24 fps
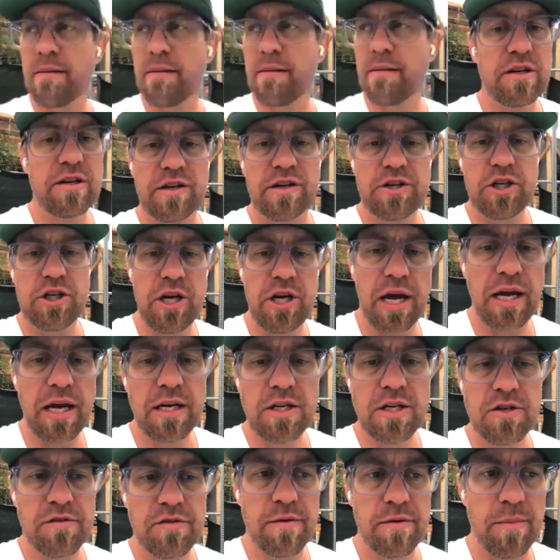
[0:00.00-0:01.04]
of a change
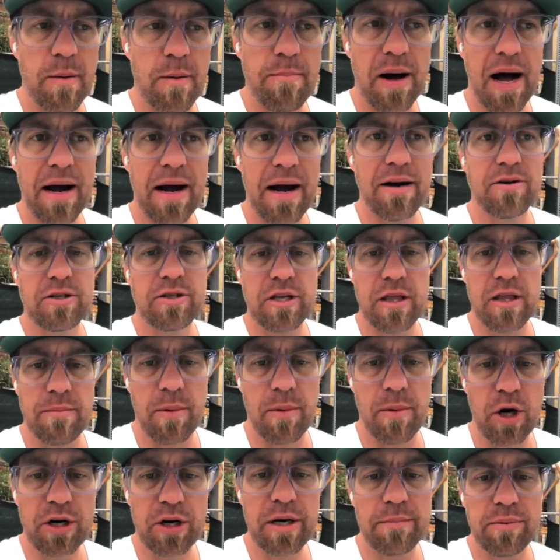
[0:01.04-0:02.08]
from the buyers in the
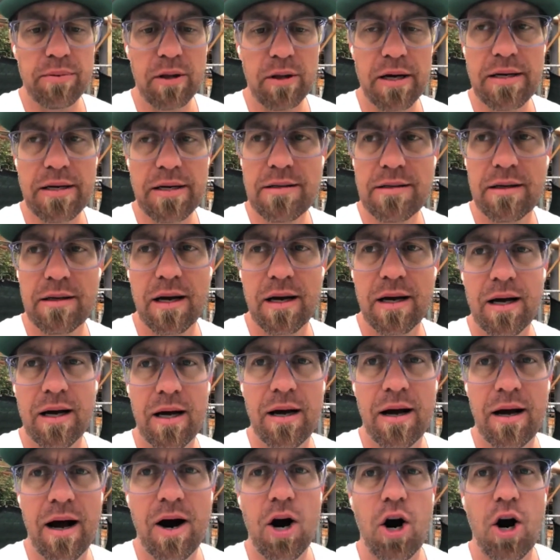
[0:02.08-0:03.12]
marketplace.
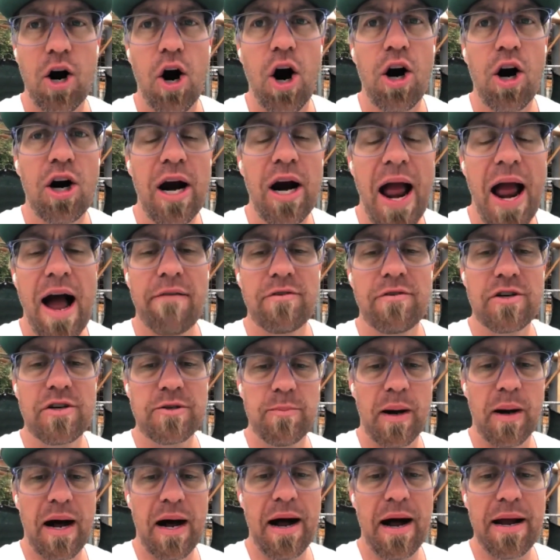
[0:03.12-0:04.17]
Our average
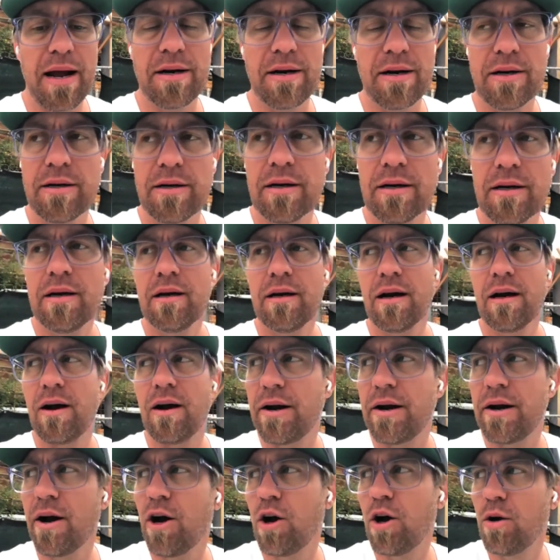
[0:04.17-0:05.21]
buyer on
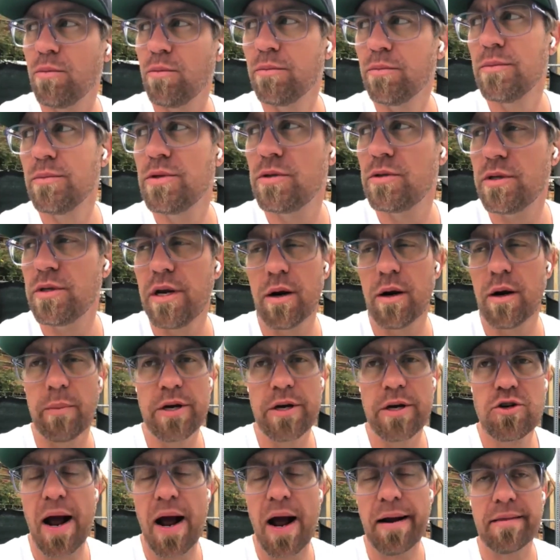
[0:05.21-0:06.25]
homes, we
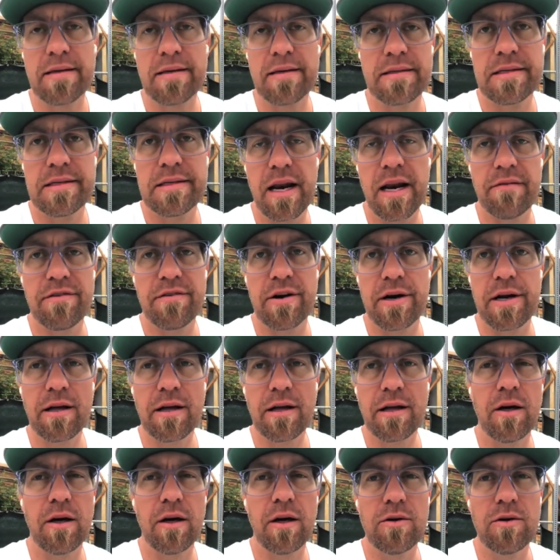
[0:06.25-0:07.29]
track this data very
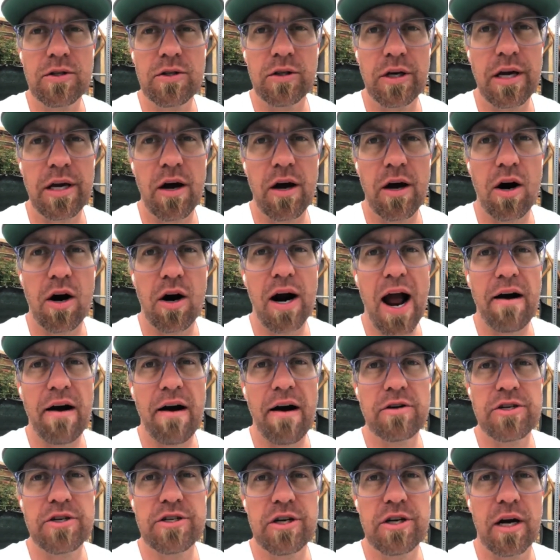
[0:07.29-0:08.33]
closely. Our
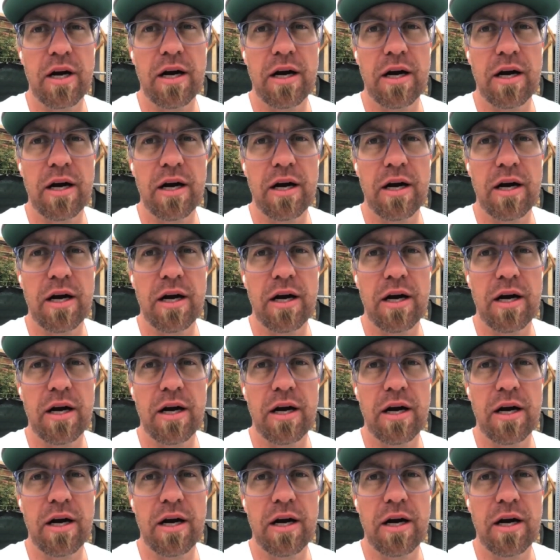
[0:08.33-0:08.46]
average